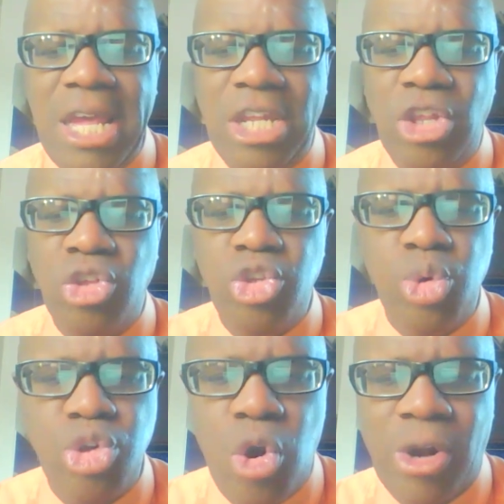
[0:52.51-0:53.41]
in
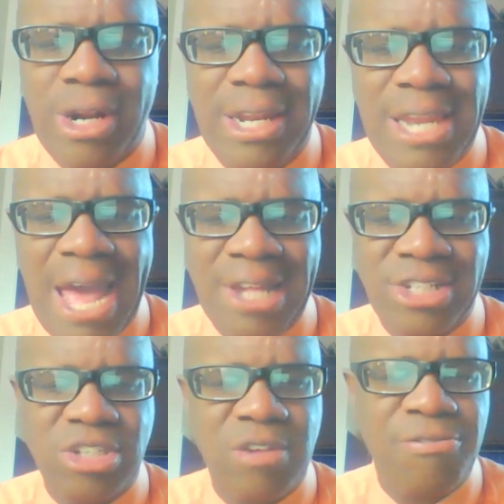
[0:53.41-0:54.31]
New York
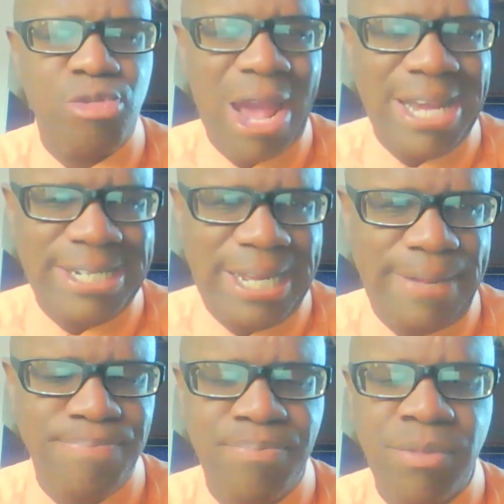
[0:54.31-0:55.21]
last Friday.